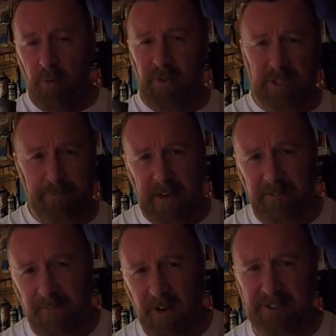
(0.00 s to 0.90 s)
with the speed
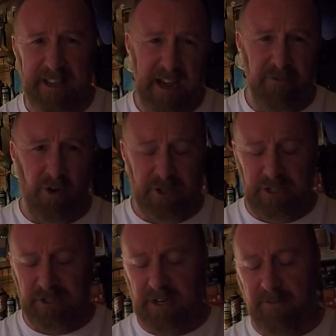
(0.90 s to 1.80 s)
fights,
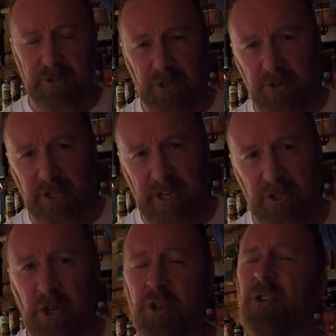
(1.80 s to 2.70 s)
Aeroxes and other
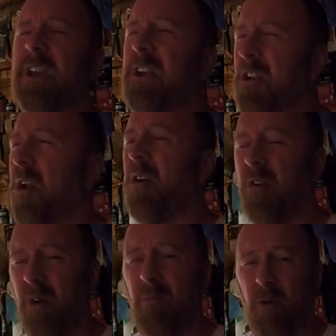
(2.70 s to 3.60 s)
2Ts, you can get a
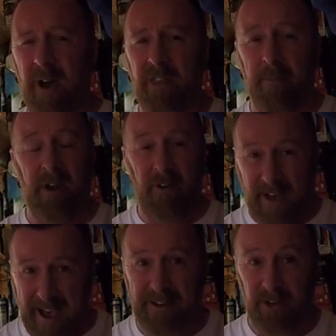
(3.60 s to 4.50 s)
lot more out of them. And I've
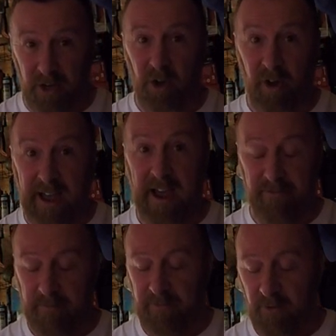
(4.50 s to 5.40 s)
had a lot out of
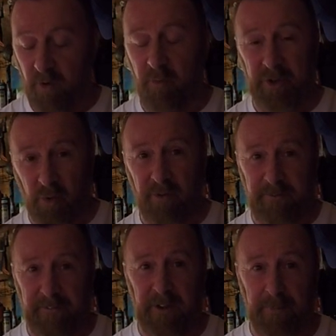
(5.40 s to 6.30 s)
them before. We're talking
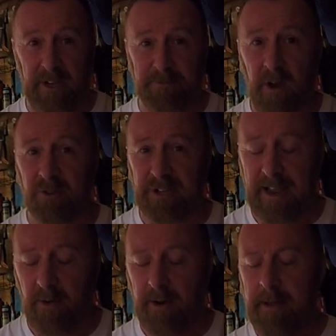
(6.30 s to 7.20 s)
50 plus miles an
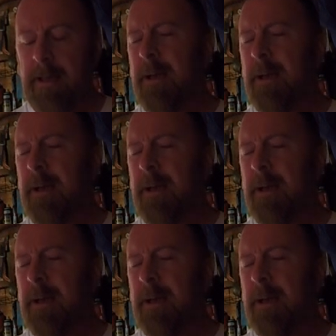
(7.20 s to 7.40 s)
hour.